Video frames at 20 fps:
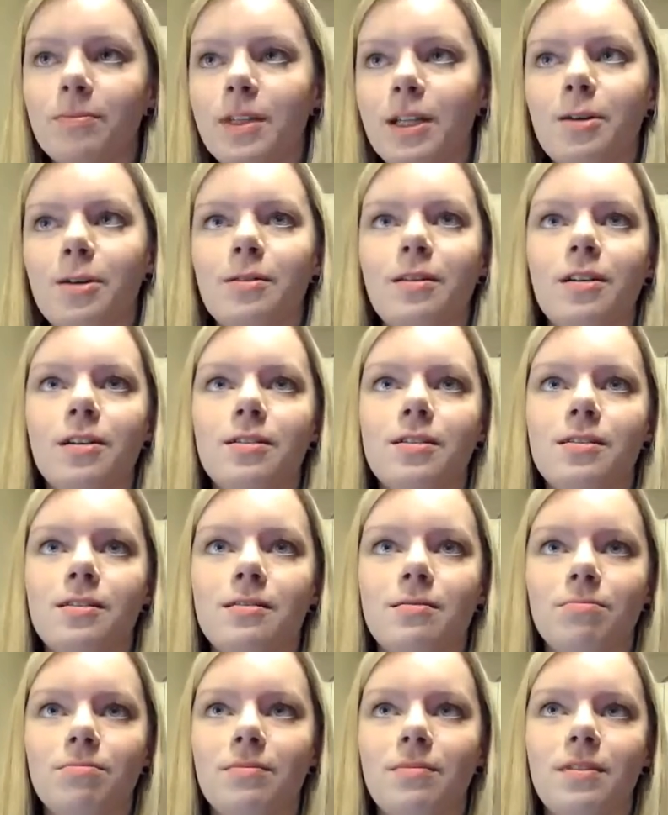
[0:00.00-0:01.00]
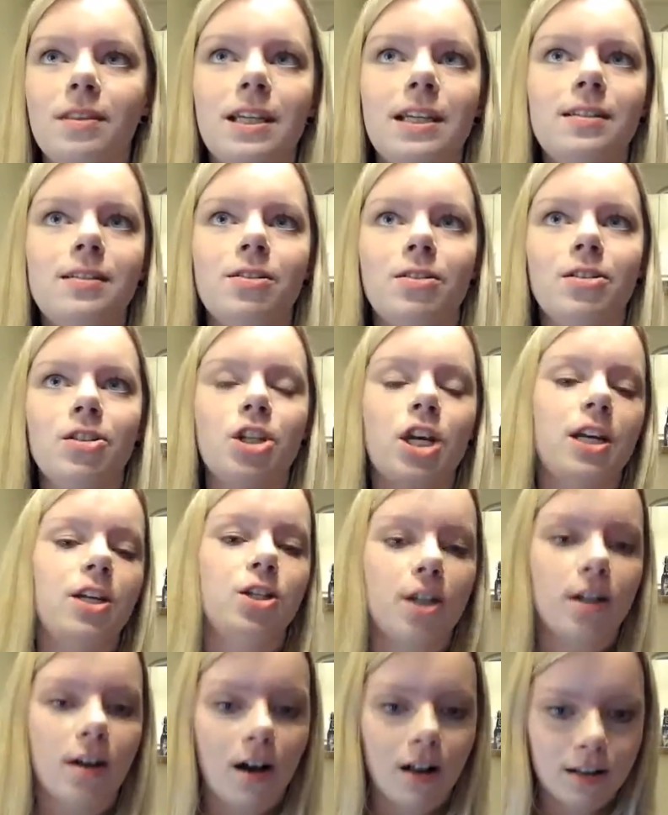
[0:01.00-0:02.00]
there's things are
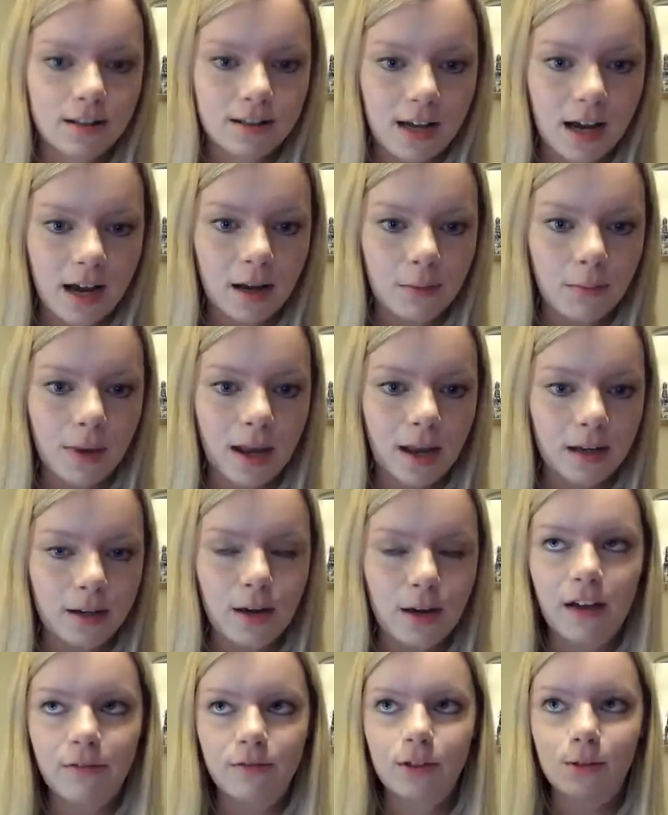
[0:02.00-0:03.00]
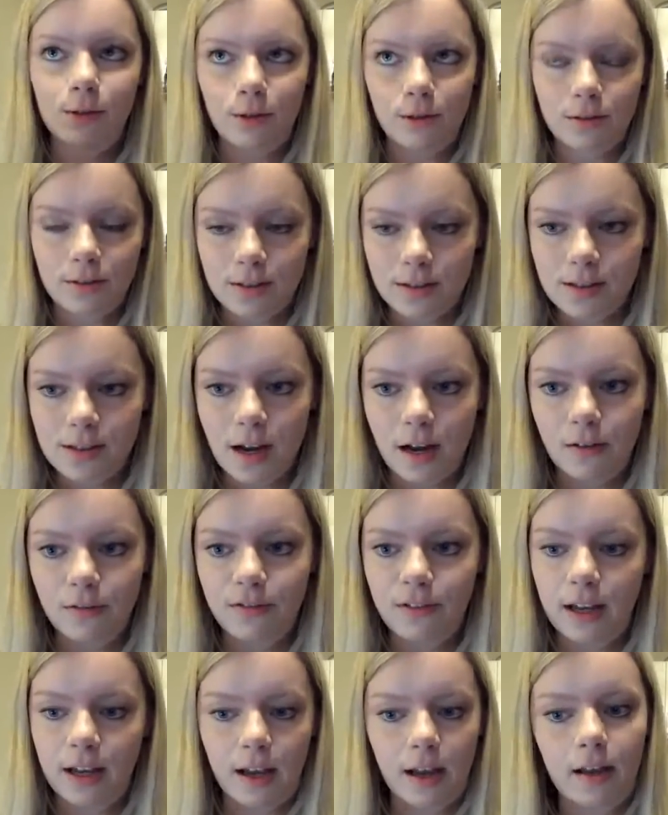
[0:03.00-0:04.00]
changing all the time, and you have to learn this stuff.
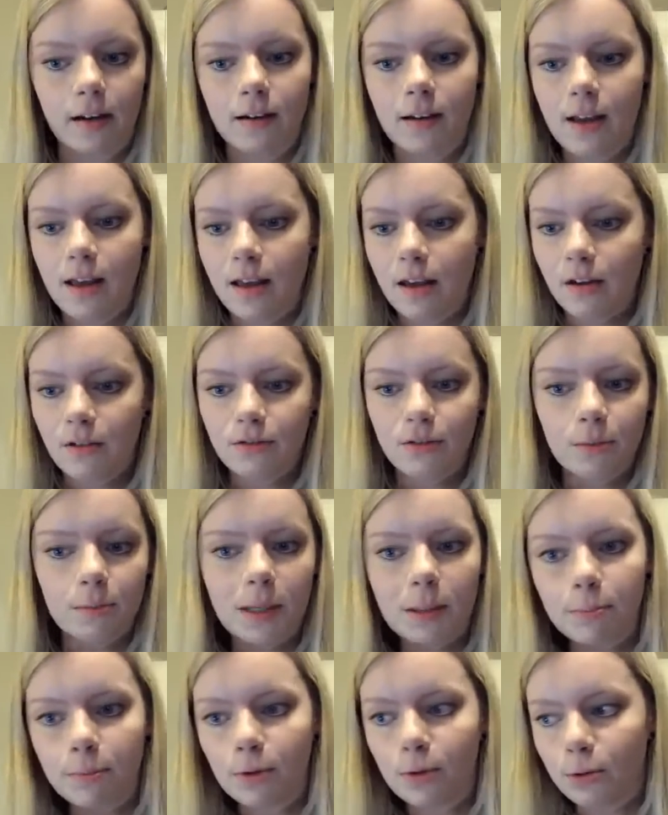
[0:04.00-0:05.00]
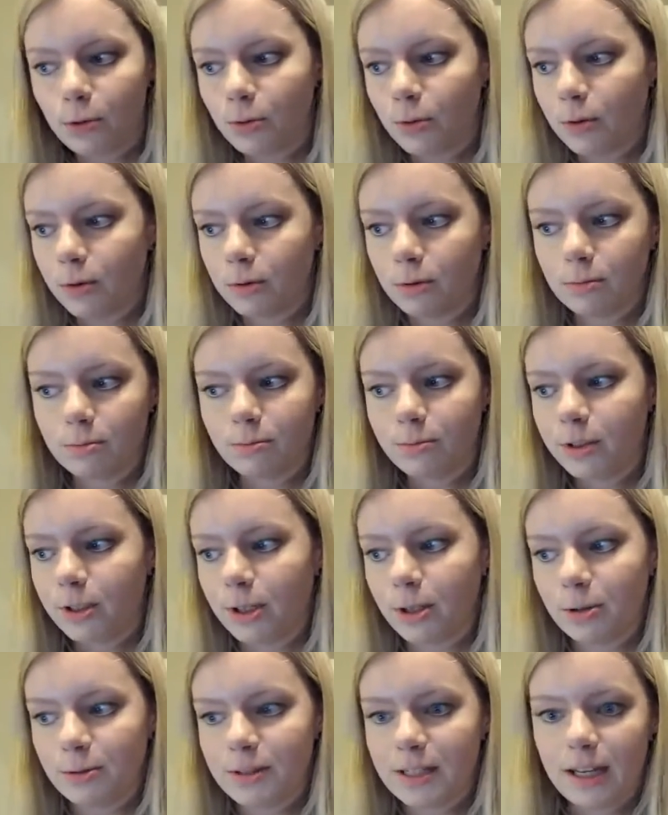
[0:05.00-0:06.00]
And for people who,
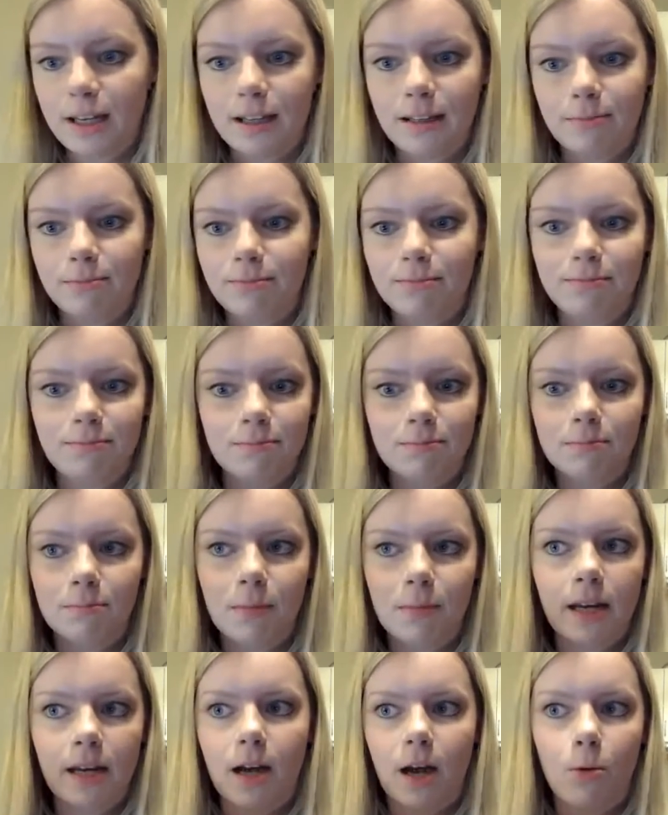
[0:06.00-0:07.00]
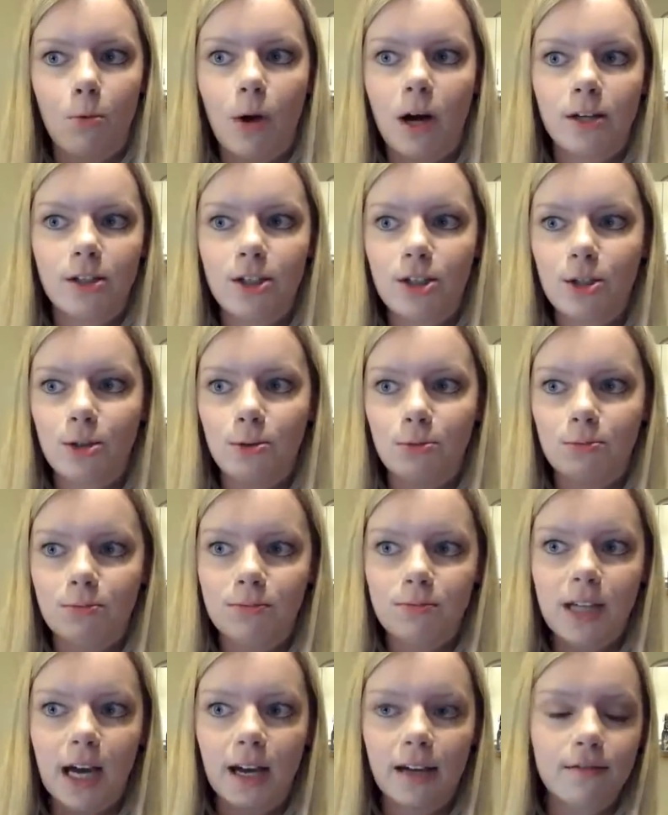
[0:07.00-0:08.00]
they might not want to
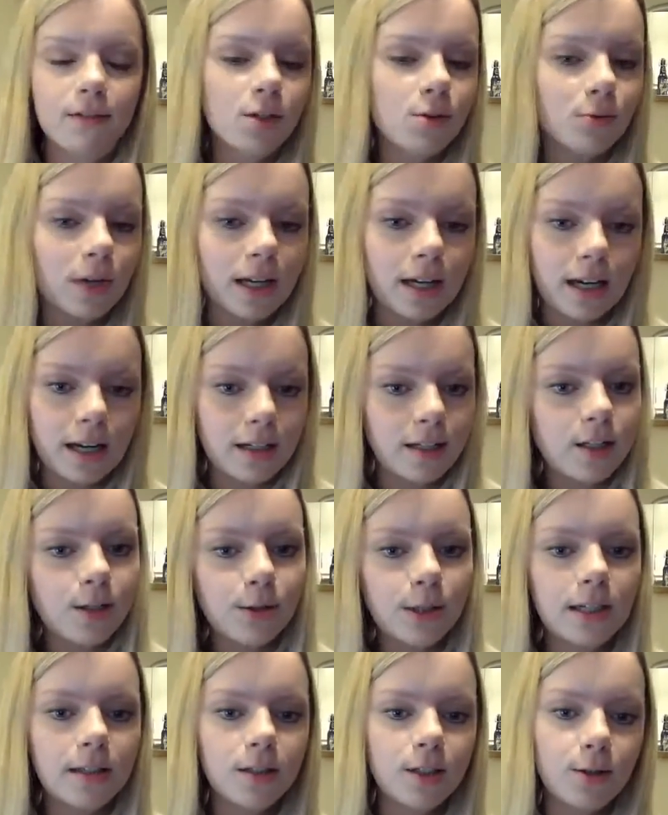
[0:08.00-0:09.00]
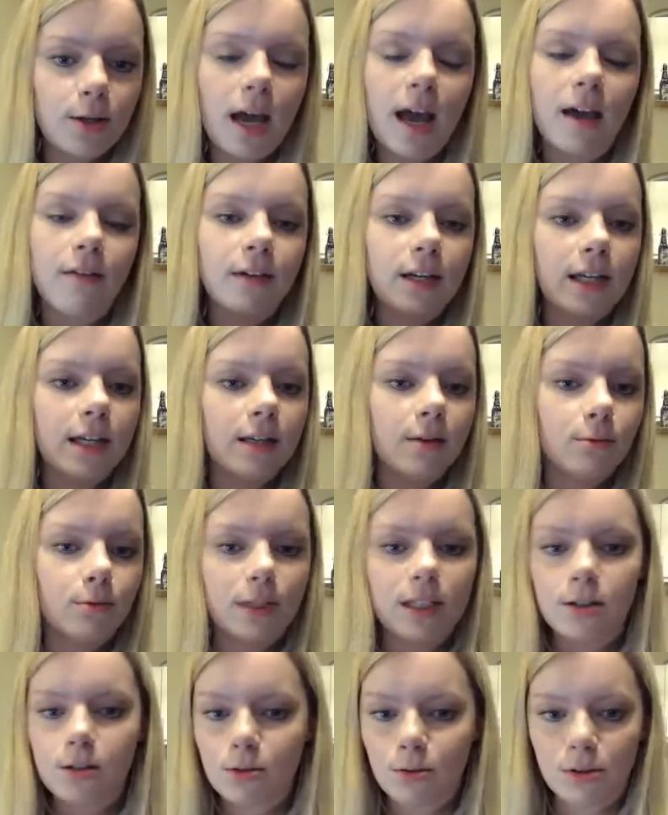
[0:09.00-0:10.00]
dive straight into it, do you have any
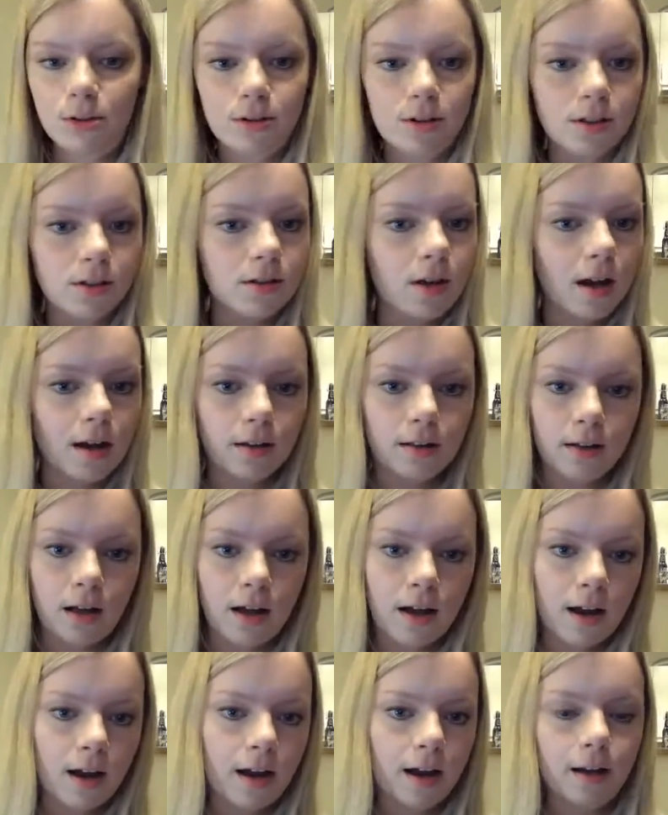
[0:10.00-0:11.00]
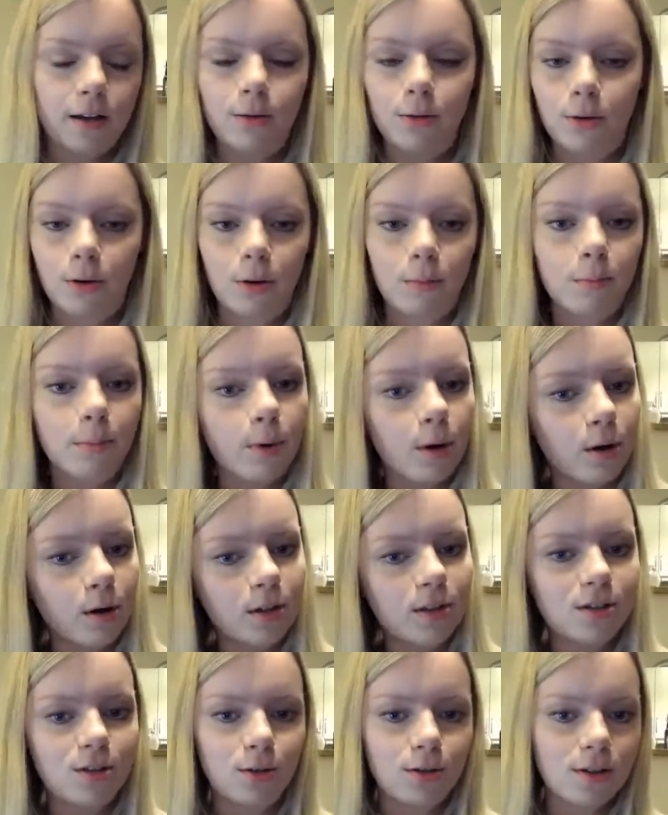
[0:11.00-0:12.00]
resources online or
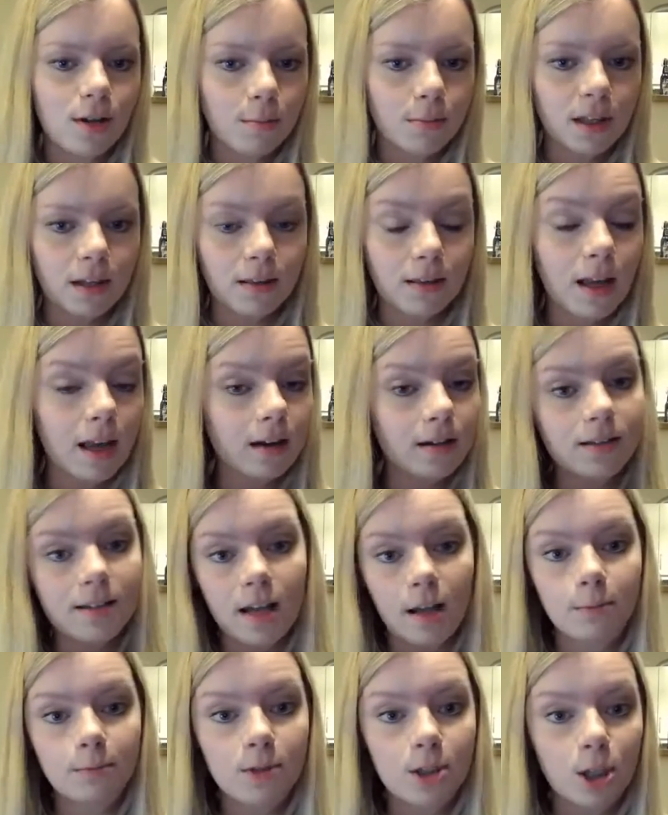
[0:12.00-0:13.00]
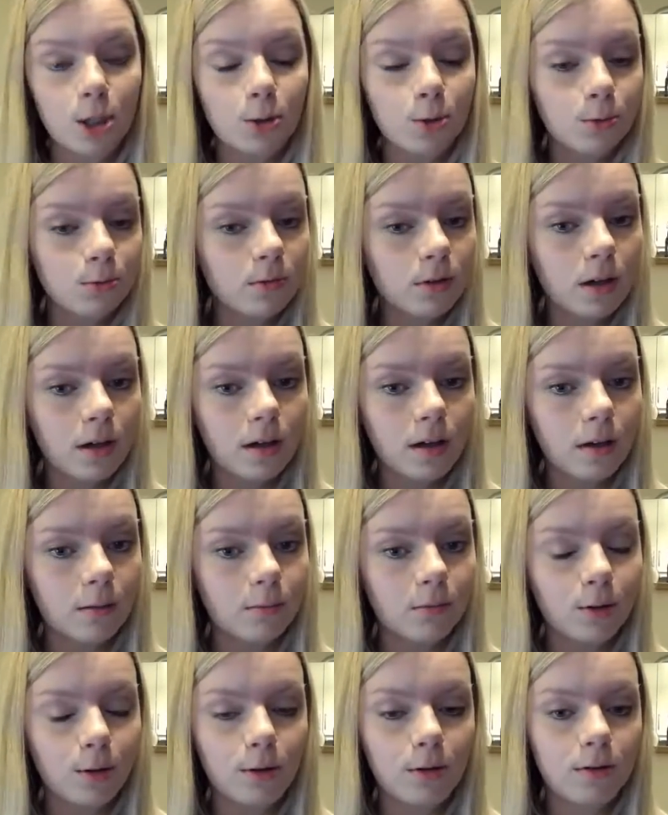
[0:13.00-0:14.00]
books or something that has helped you
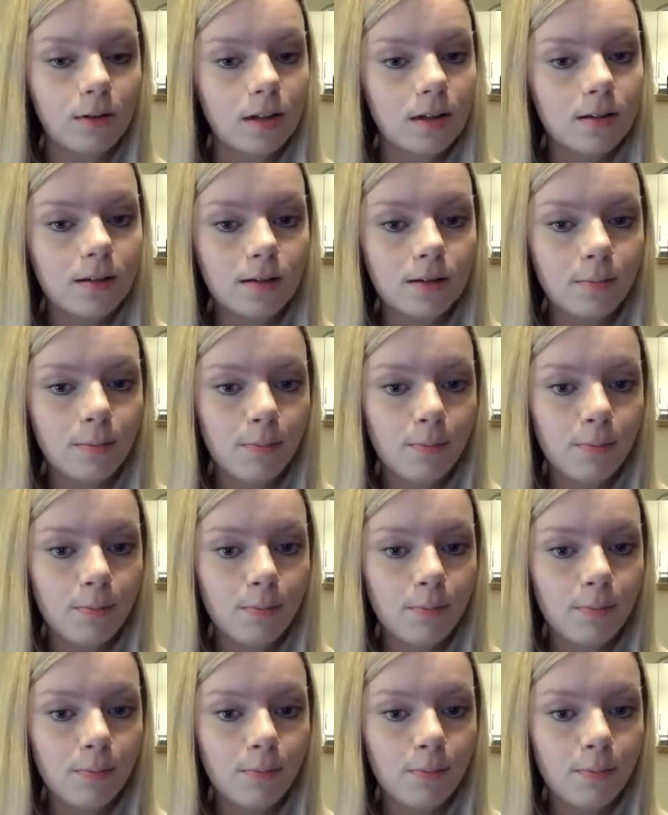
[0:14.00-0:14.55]
learn this?